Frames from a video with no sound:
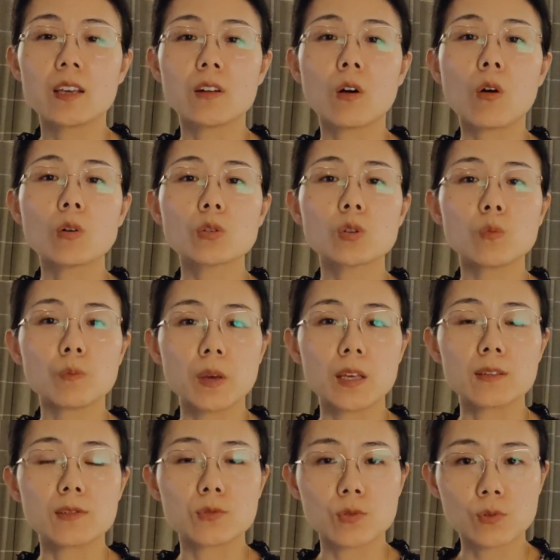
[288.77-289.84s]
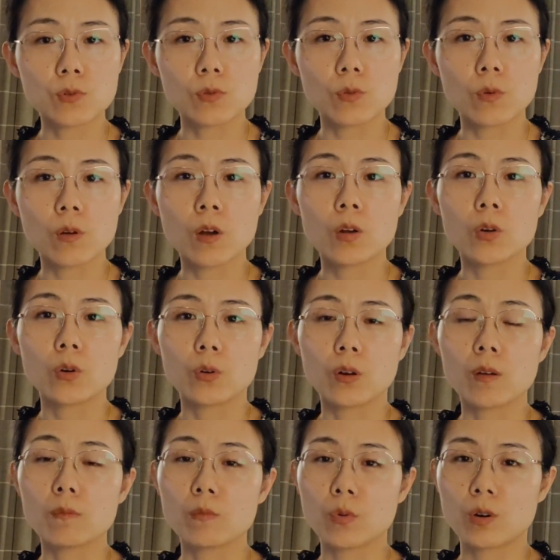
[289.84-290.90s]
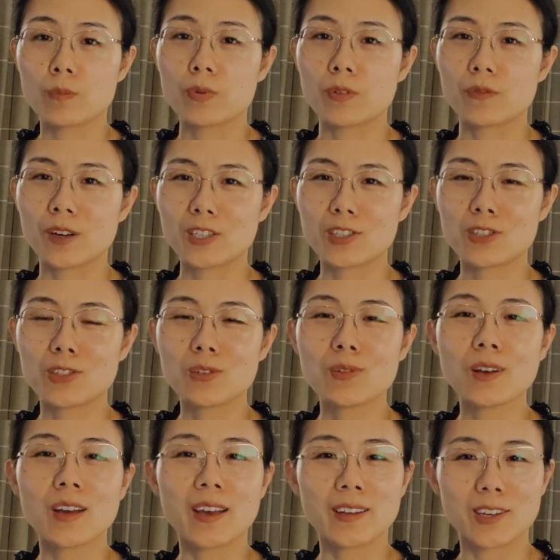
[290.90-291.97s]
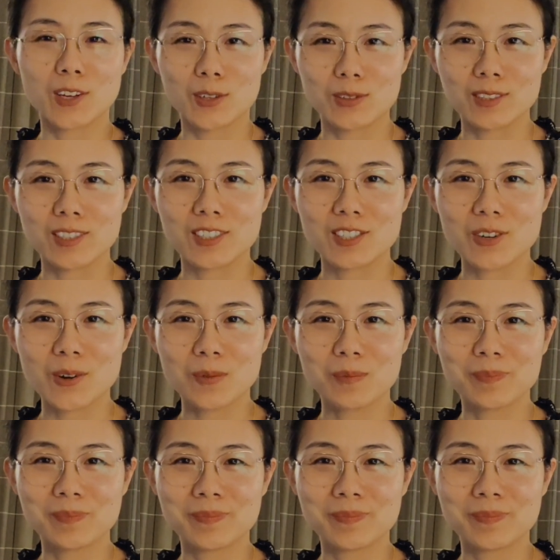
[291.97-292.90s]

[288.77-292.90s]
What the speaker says: It also makes you look more professional and collegial.